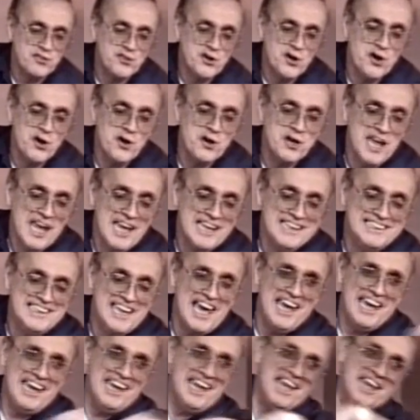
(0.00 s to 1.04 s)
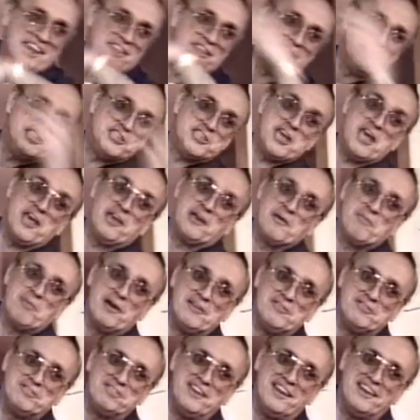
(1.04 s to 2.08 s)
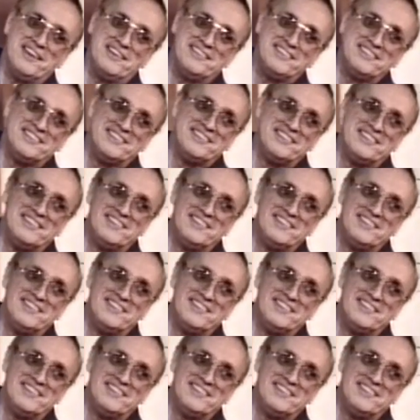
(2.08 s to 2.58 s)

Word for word: 3rd day that Jacob had fled.